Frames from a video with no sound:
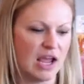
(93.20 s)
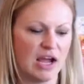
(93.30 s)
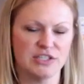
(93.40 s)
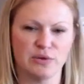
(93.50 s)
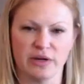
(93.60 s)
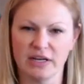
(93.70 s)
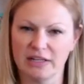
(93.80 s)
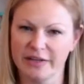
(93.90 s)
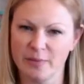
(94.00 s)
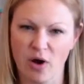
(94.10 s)
So we're going to
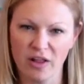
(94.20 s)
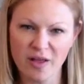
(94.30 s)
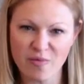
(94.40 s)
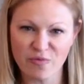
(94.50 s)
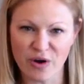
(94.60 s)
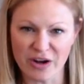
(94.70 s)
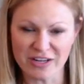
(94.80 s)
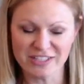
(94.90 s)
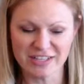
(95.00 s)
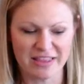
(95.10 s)
clean them all up
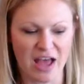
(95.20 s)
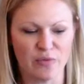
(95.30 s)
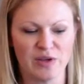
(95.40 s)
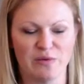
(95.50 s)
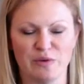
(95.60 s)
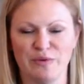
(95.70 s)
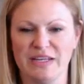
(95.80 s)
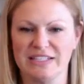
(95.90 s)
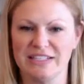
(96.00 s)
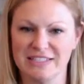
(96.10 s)
first. That way, when we get
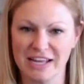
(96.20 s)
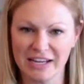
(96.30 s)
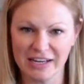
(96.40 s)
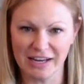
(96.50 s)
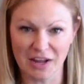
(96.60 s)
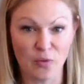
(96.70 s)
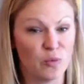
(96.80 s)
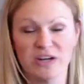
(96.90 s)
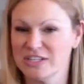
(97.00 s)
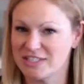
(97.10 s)
to designing,
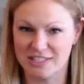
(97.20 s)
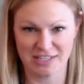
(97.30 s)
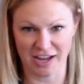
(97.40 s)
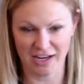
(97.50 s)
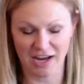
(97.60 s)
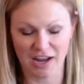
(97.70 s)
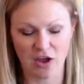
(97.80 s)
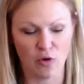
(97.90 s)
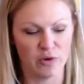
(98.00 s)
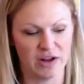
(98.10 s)
we're just designing.
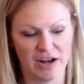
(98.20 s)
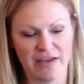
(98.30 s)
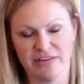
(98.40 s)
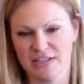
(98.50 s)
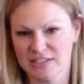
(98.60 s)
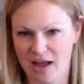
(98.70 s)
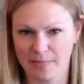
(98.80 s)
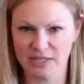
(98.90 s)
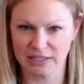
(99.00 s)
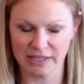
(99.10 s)
We're not having to stop to
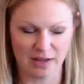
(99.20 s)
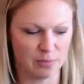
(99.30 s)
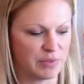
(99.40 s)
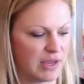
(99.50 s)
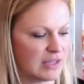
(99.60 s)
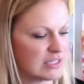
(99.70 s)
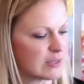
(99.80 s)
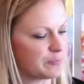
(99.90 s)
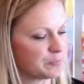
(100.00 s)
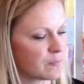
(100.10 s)
clean up things.
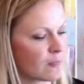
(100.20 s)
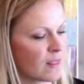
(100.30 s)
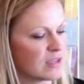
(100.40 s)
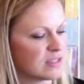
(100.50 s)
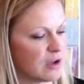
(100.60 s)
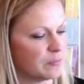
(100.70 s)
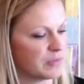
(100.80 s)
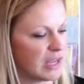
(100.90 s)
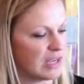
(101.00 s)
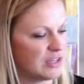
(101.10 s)
So
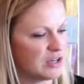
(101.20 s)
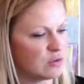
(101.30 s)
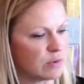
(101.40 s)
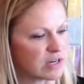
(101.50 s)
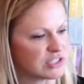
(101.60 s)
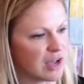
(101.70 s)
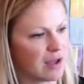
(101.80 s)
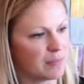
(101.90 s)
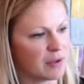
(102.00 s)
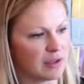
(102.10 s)
in your
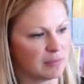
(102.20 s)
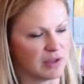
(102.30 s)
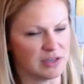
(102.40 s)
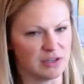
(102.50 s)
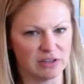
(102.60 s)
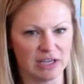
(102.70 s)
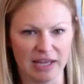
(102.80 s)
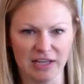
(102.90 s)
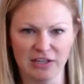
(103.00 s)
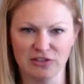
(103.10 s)
workshop bundle
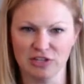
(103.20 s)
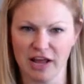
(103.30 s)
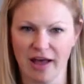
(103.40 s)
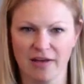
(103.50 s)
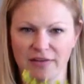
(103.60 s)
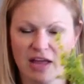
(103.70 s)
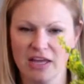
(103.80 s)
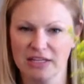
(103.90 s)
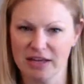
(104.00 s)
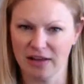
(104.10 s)
kit, you should have
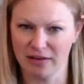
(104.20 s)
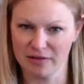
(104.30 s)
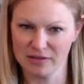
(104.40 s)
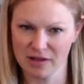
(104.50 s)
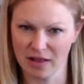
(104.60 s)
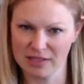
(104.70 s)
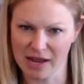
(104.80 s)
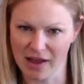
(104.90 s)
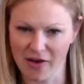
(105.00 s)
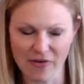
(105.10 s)
yellow
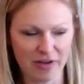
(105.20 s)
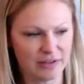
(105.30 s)
solidago.